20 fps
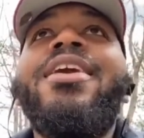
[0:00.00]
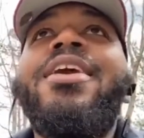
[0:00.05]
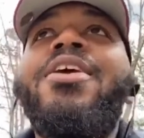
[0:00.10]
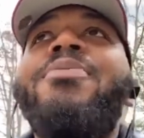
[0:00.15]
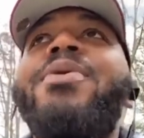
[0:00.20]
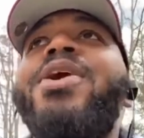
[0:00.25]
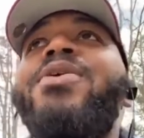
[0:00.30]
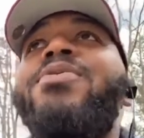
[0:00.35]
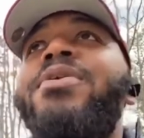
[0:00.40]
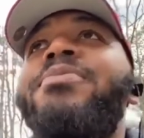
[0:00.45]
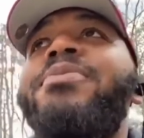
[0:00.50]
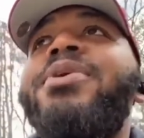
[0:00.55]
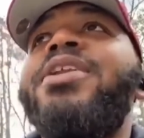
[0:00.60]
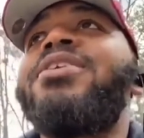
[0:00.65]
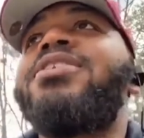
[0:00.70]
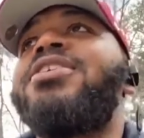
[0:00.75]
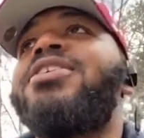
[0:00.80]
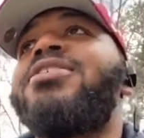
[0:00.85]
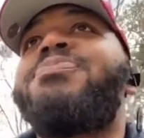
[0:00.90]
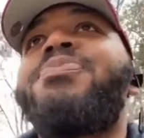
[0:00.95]
Everybody want me
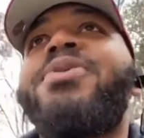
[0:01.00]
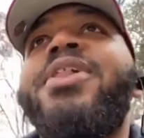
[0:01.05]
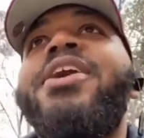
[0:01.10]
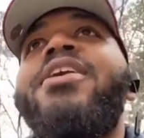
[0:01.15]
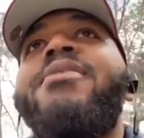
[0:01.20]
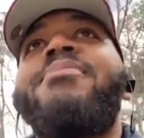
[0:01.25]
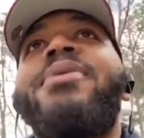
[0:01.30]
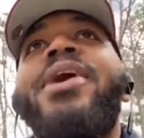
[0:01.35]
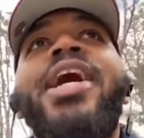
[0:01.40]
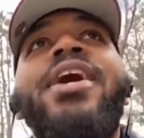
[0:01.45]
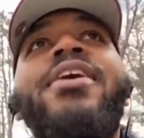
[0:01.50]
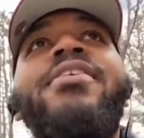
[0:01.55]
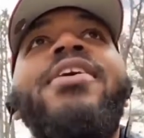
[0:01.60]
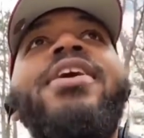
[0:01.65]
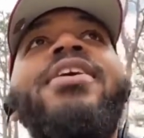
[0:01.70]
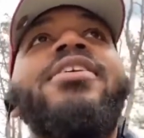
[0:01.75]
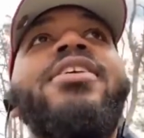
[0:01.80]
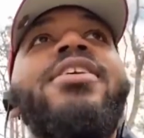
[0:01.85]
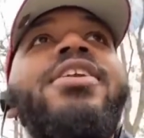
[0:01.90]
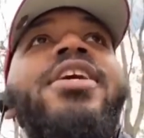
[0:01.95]
to just play the
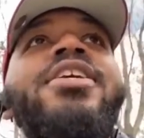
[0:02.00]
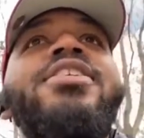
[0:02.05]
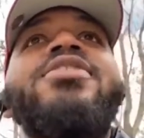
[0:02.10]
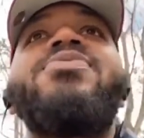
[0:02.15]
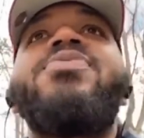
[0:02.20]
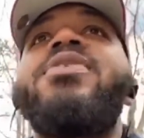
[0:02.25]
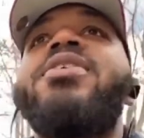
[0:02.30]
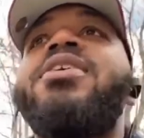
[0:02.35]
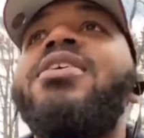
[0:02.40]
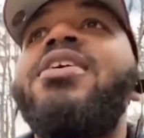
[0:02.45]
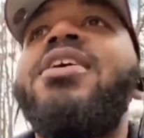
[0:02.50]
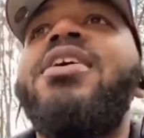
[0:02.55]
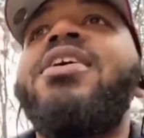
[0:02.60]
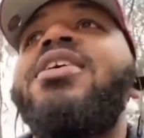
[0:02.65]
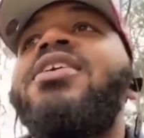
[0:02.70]
background, and they just want to